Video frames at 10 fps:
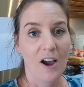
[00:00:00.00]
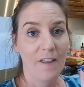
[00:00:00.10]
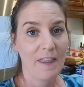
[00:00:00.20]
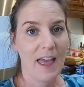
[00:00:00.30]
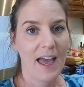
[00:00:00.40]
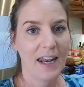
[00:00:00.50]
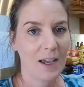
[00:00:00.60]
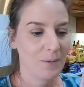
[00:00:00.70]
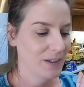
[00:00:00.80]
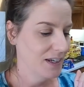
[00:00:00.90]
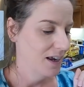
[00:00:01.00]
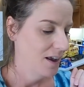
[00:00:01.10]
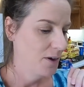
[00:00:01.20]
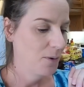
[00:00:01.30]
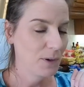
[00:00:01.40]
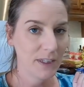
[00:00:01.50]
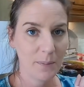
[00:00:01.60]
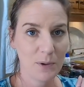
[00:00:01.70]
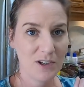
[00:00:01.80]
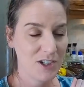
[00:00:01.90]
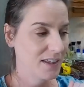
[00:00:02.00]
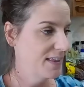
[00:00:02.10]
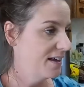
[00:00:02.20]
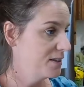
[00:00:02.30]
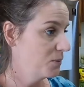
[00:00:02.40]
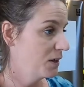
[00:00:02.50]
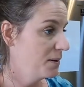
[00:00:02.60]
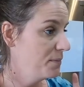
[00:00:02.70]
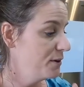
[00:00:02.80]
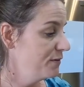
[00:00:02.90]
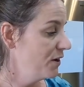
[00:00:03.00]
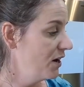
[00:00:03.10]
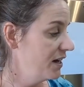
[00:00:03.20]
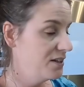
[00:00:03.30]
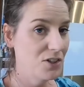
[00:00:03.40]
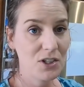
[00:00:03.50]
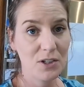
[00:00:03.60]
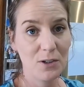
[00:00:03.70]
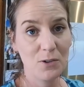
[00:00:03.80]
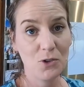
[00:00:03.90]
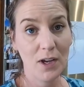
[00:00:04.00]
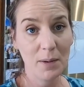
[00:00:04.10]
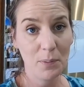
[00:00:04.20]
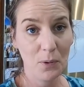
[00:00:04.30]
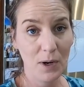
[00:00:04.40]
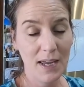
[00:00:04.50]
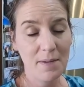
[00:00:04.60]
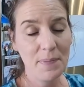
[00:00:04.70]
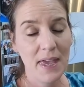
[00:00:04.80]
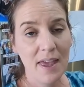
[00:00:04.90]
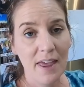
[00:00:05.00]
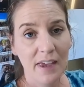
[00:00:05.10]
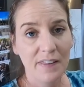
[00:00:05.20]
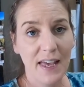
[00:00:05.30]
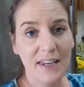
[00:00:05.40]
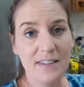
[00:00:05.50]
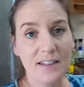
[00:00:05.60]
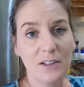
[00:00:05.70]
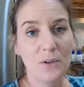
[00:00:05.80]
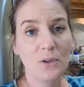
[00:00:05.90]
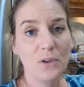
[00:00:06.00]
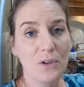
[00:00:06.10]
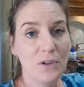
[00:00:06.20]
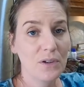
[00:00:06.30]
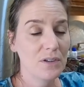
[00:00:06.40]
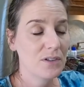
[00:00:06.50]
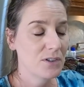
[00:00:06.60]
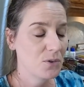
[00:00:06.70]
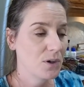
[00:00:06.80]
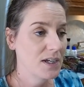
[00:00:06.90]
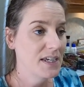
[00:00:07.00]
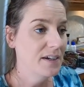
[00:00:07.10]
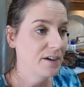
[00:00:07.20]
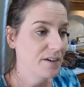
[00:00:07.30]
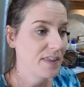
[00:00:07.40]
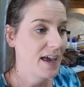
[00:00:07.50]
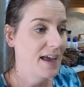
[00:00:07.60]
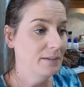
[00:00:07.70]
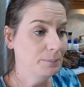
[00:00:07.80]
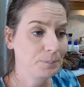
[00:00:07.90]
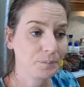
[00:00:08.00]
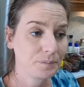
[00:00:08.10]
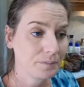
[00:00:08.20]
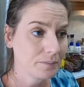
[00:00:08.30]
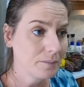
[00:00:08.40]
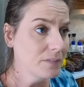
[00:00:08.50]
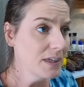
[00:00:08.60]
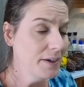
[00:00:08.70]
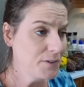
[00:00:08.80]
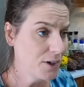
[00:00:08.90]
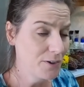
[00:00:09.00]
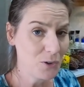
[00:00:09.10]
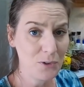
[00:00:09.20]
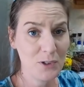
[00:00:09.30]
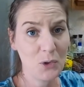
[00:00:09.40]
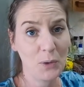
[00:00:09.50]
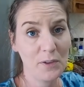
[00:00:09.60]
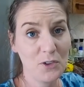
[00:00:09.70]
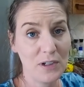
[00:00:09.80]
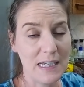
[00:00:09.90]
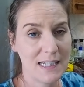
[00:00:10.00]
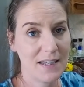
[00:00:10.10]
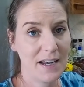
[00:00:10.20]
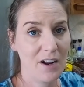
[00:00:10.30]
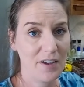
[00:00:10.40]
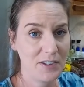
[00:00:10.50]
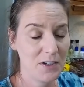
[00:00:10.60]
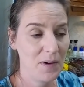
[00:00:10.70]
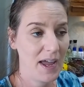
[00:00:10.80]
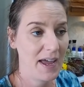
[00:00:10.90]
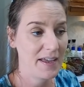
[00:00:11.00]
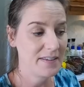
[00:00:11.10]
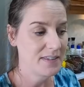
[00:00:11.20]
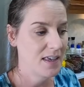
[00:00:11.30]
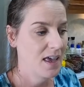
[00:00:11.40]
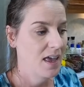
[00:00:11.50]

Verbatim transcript: on that, I would really appreciate that. So we're gonna move on to Drug Emporium. That is a local store here that has all sorts of toiletries and then it also has